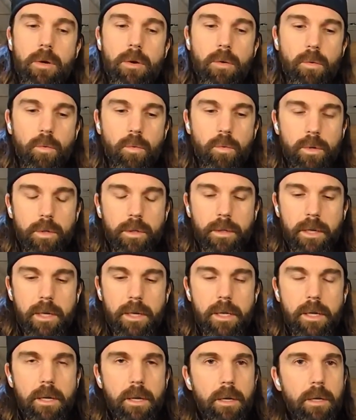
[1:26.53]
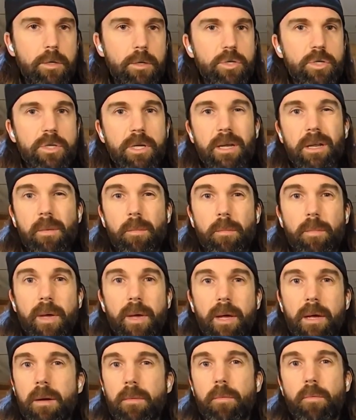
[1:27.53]
really just kind of
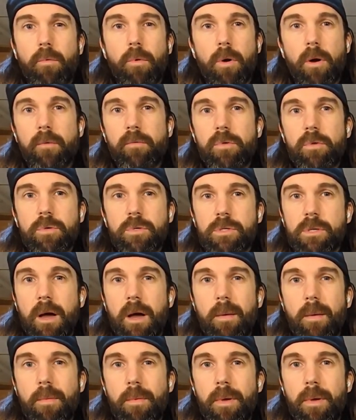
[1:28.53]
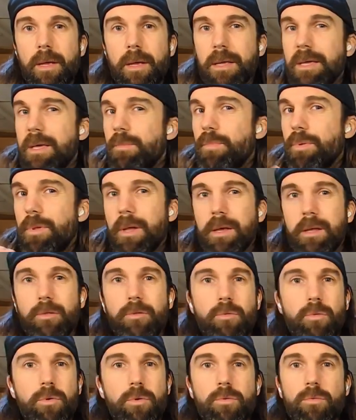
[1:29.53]
pick up wherever you stop and keep playing
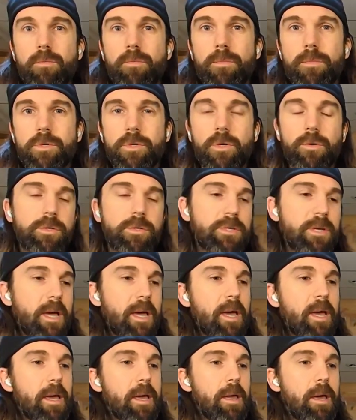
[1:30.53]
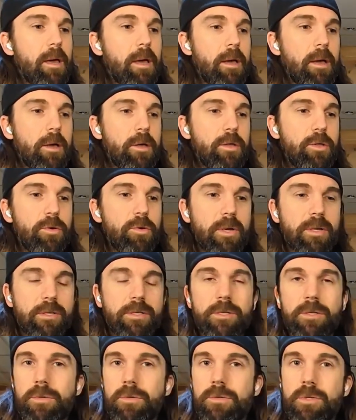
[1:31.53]
through. So say you get
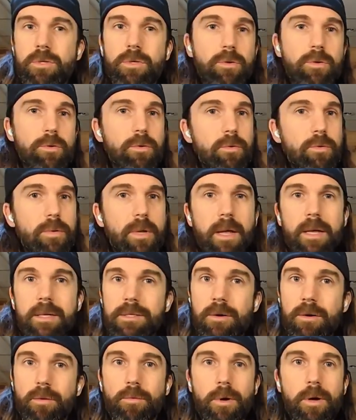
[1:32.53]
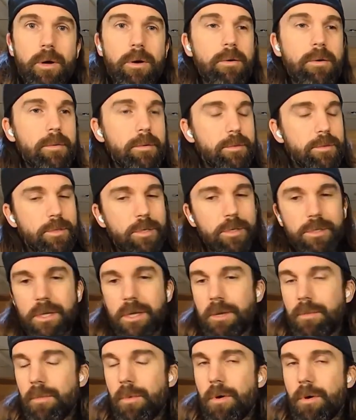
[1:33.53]
to do 2 days in a row, just
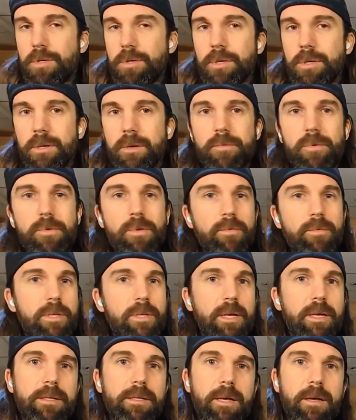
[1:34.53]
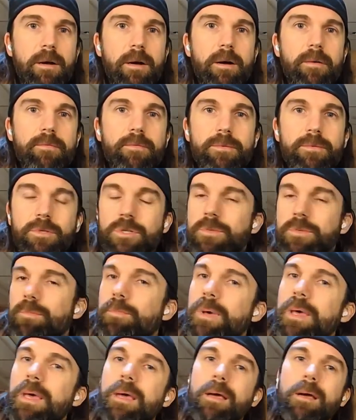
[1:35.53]
keep marching. If you have to take a day off, just
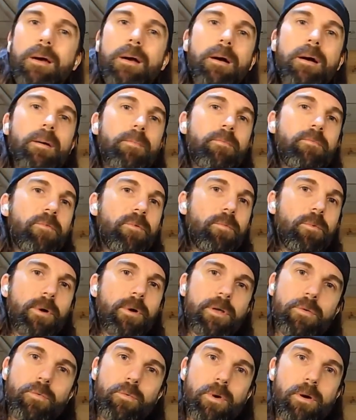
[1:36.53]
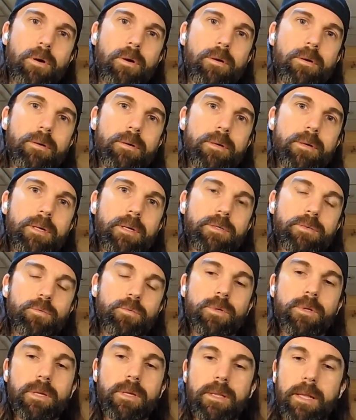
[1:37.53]
pick up from where you were. It's
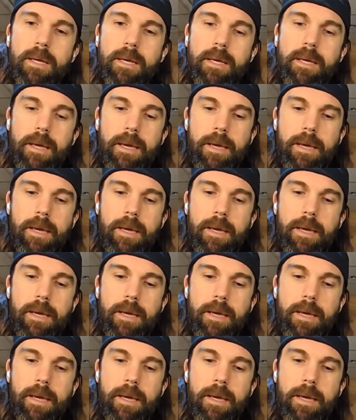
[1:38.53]
really like